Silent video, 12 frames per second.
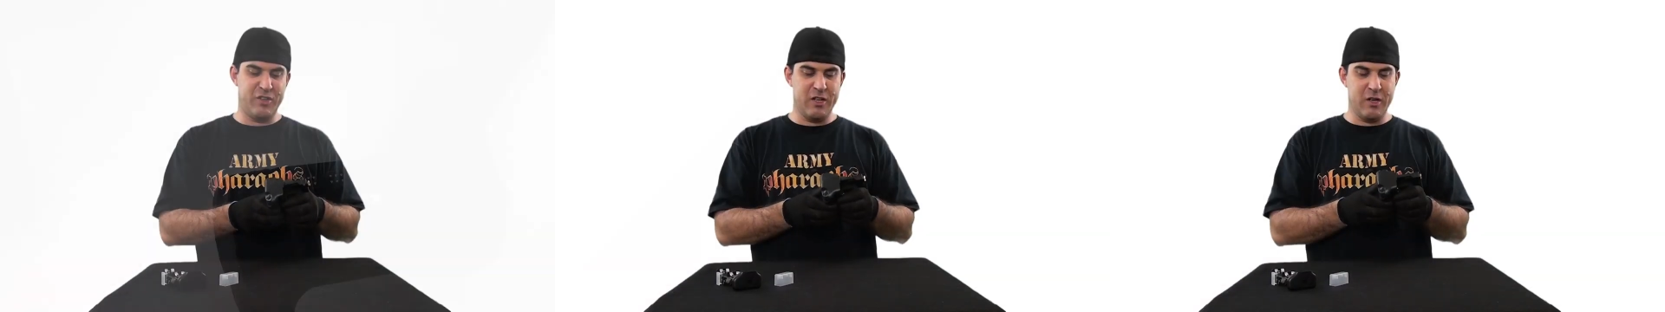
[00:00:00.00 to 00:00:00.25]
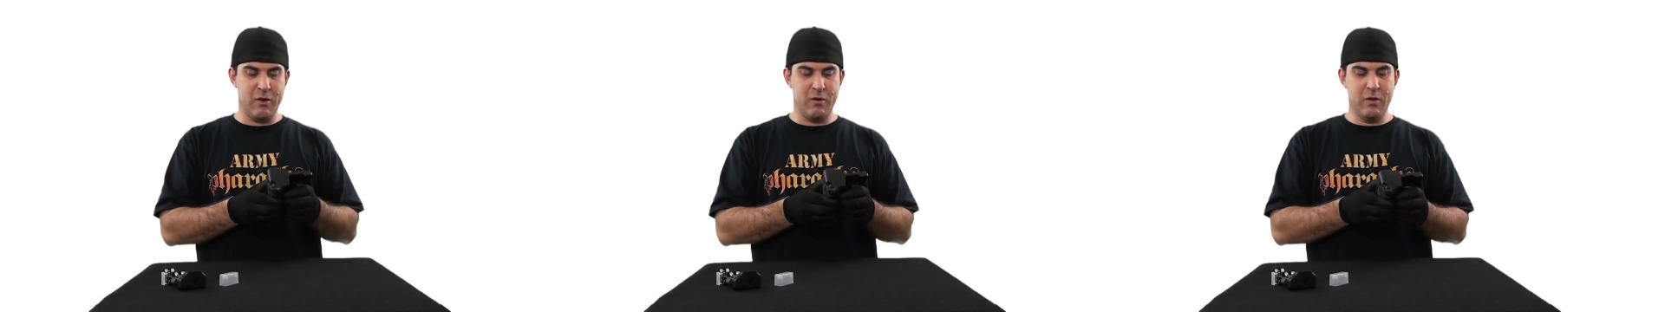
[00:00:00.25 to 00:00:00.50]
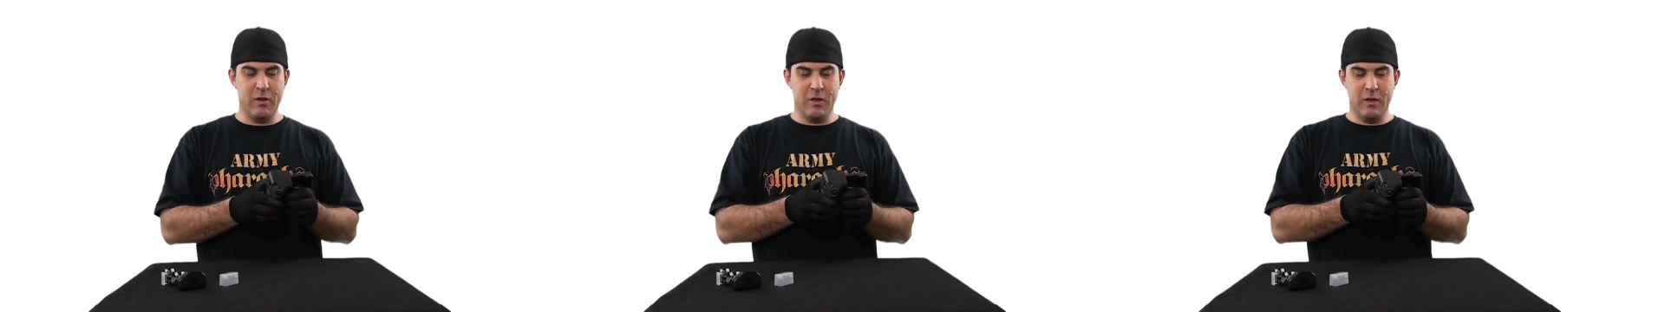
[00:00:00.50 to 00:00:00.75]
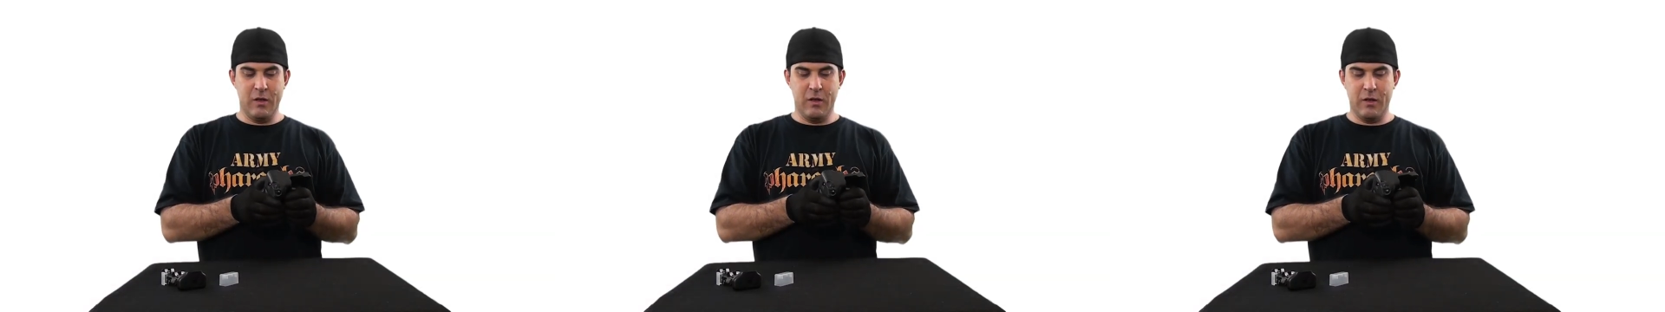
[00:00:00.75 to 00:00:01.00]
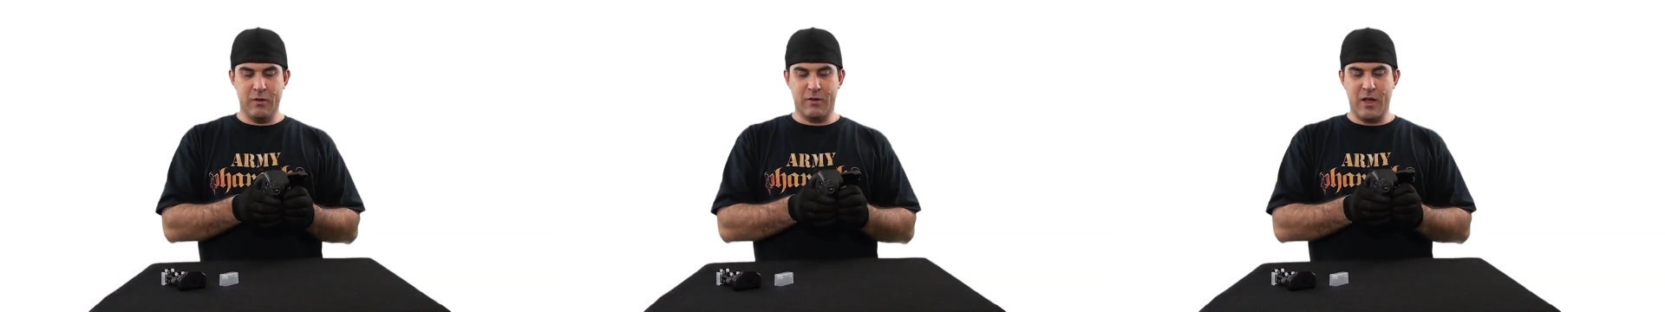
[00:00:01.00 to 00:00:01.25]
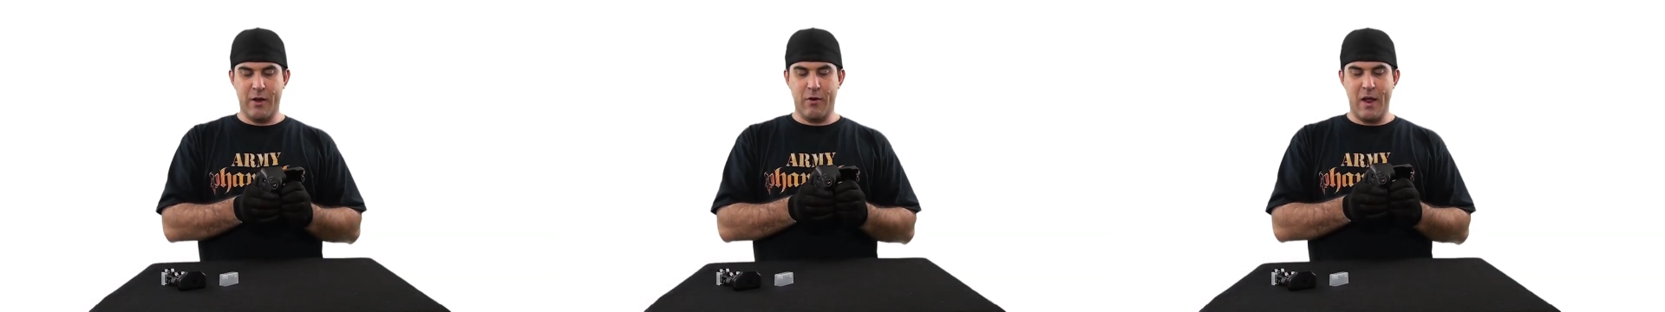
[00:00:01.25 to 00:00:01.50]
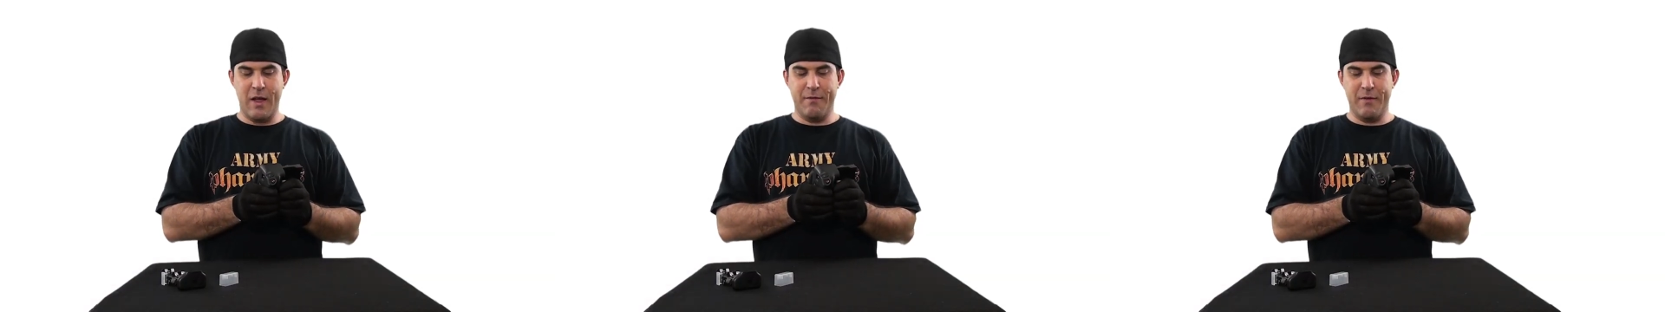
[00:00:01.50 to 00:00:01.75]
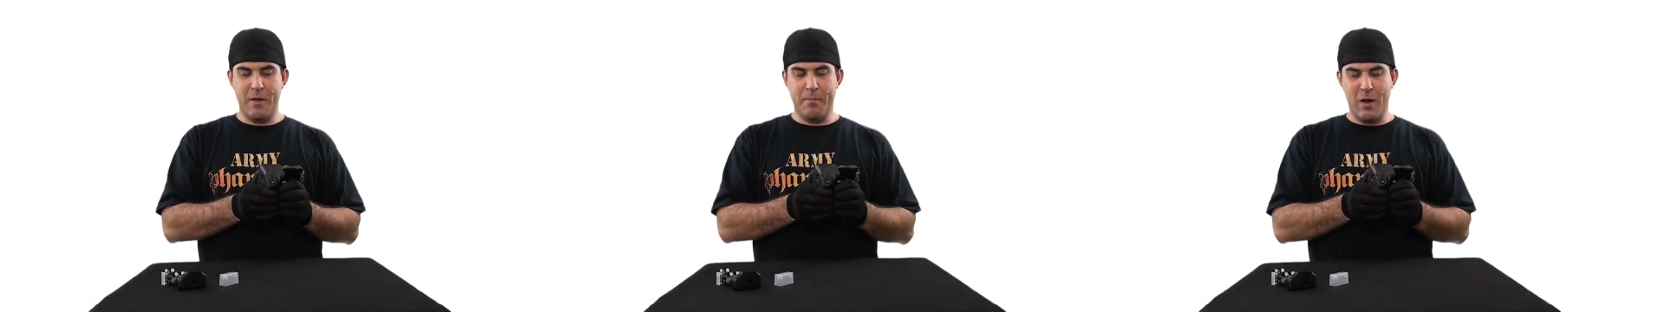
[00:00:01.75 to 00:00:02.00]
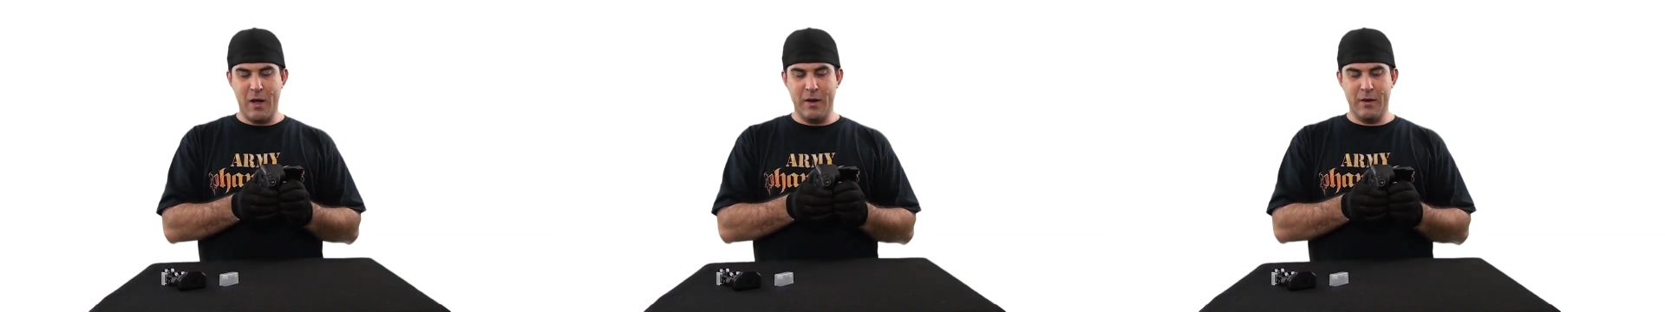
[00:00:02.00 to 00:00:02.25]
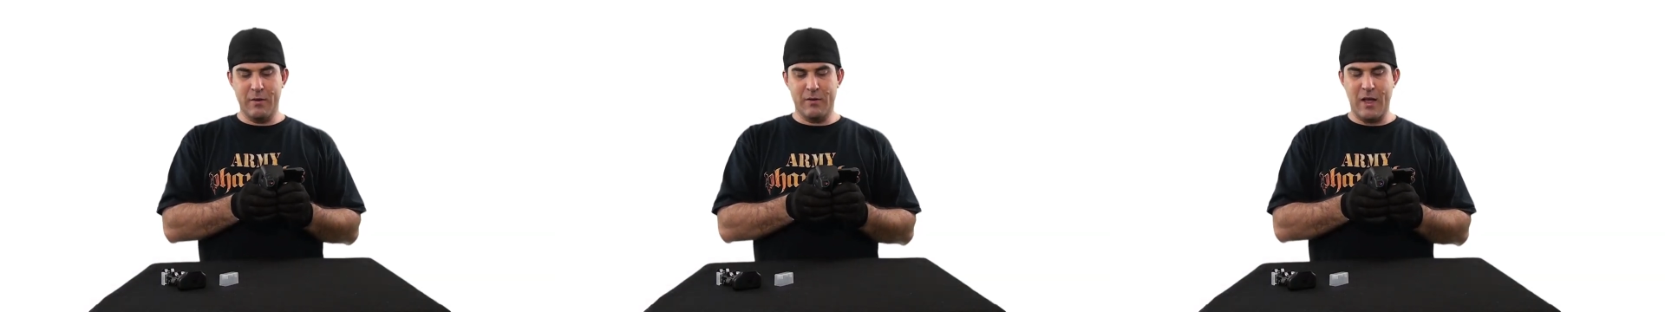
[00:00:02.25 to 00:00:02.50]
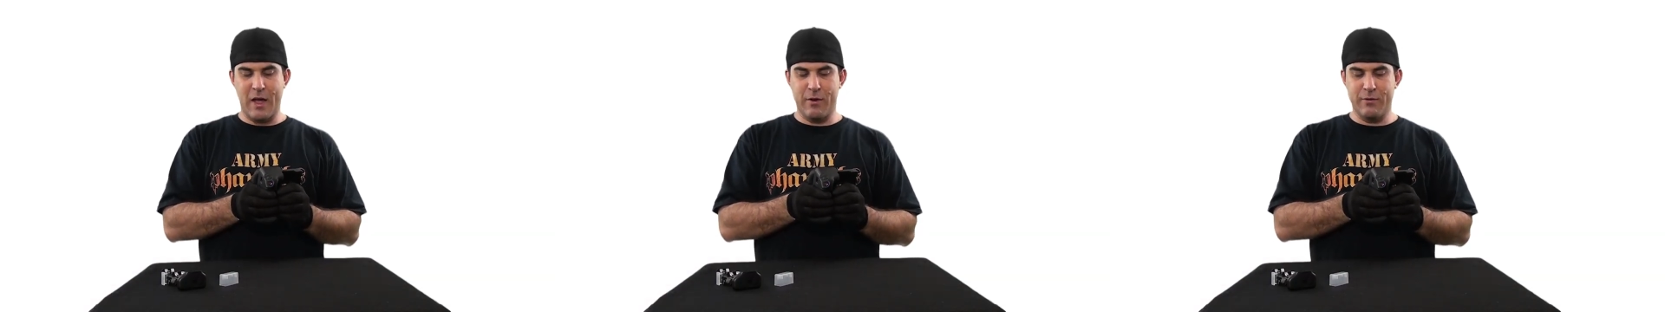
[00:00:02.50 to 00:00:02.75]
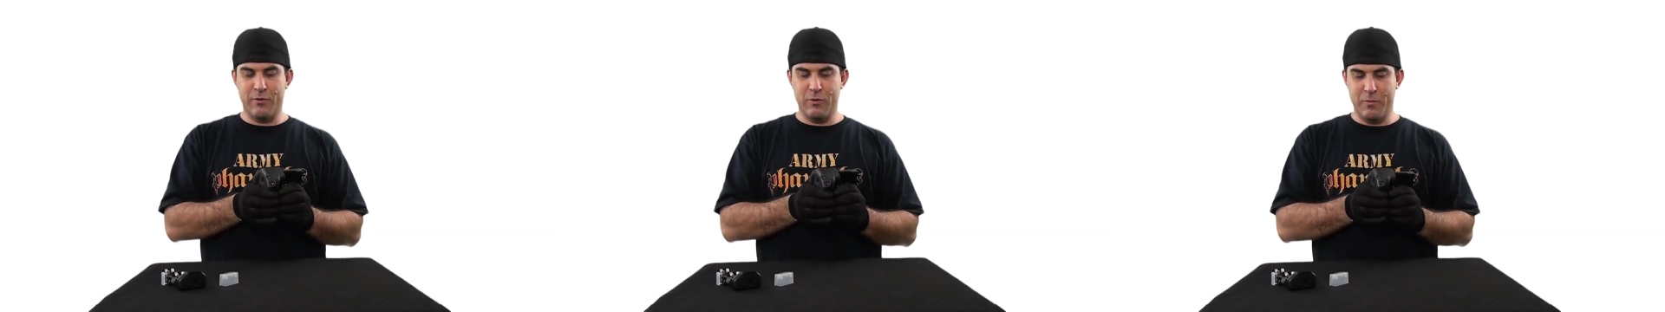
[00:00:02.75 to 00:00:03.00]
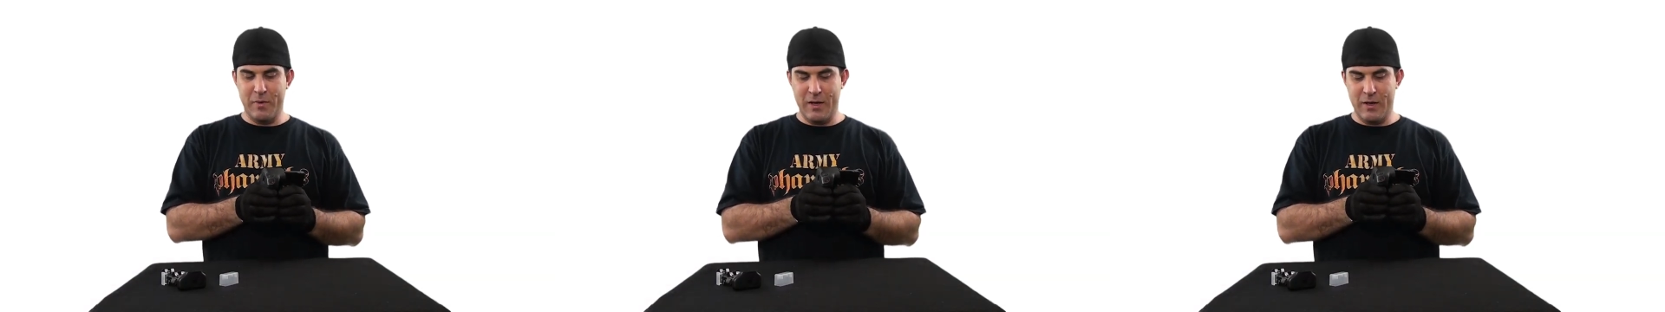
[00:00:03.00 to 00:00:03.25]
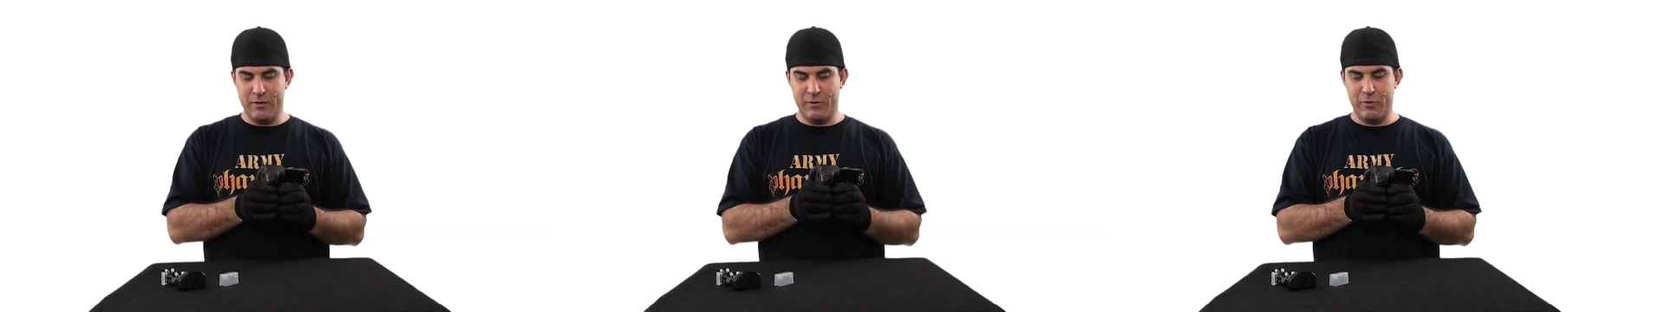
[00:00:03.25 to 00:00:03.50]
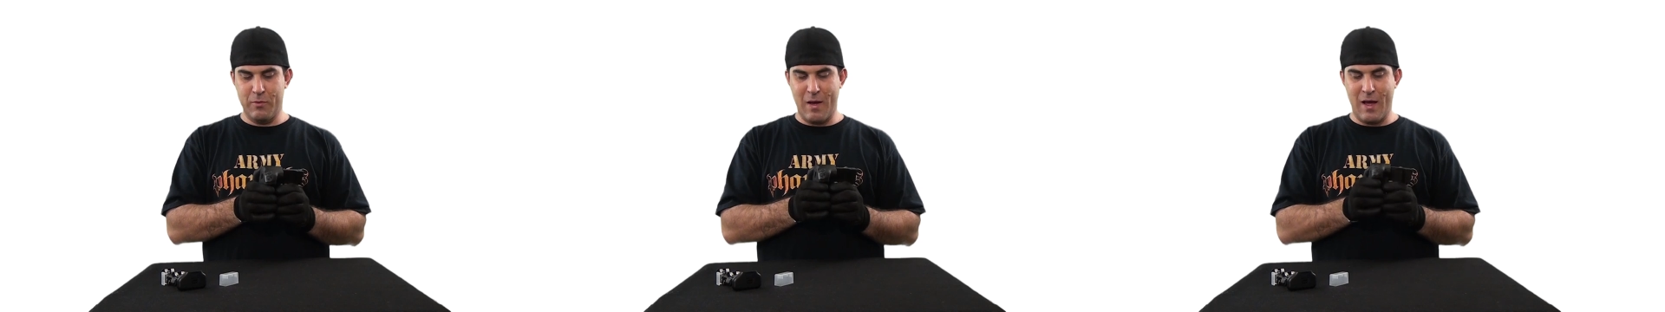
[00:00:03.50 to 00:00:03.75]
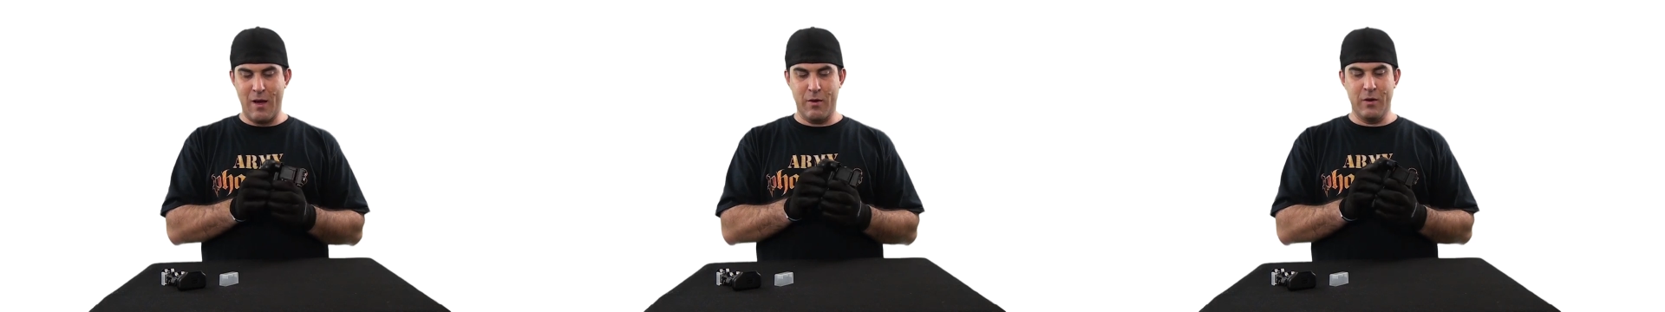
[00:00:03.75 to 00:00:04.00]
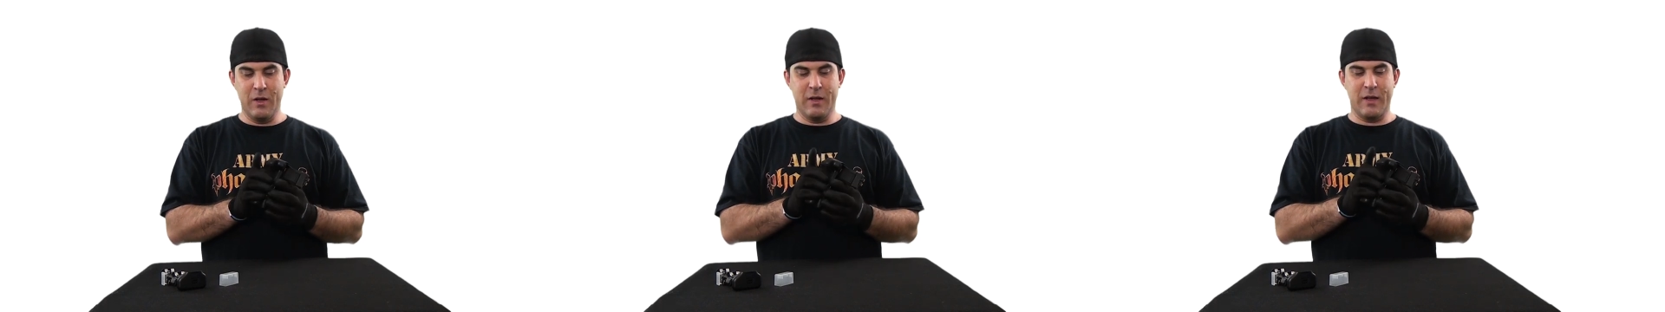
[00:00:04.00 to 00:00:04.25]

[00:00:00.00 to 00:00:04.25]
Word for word: here. You know, it's got your AV buttons, got your zoom in, zoom out,